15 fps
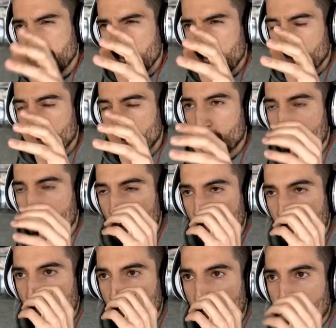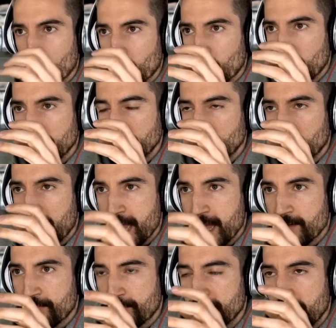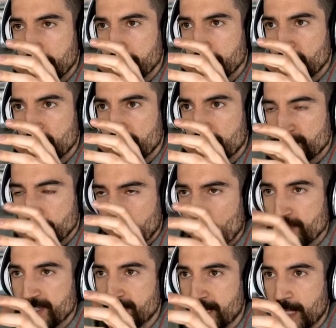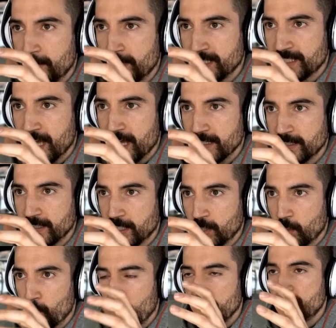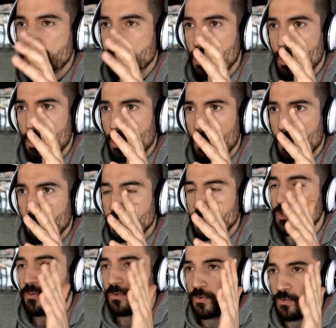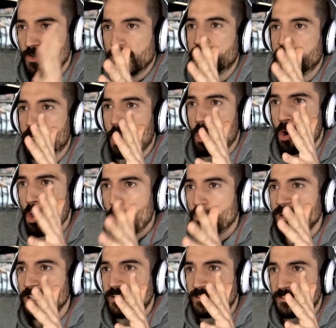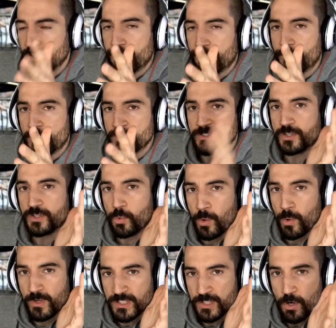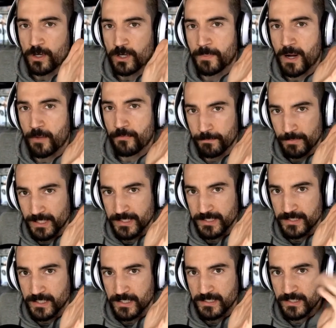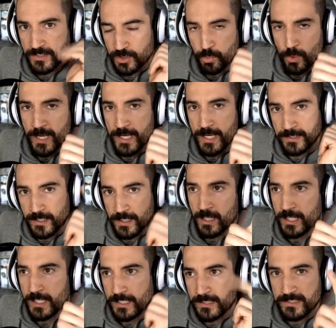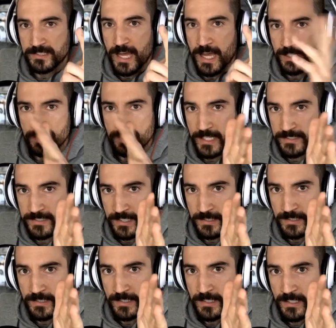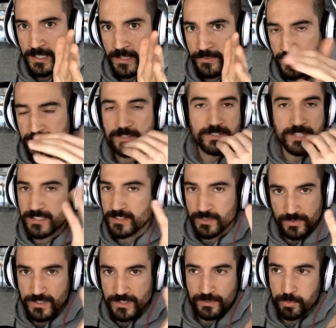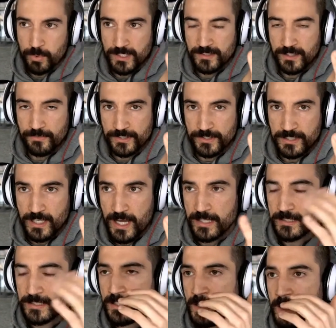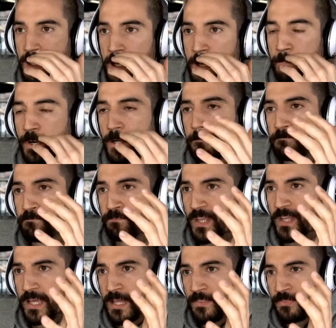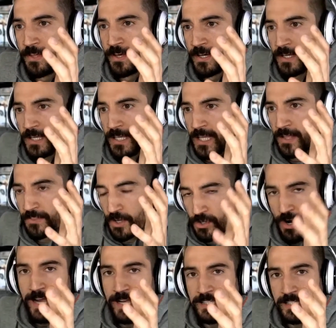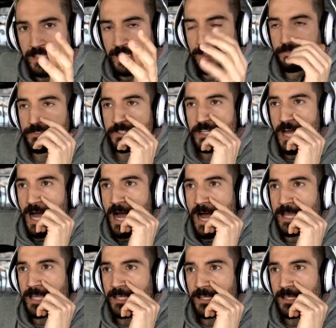you know when you have the sports style mentality, which really only differs when we talk about the ballistics, the swing, the clean, the snatch. That's it. That's where the difference lies. But in the grinding lifts, I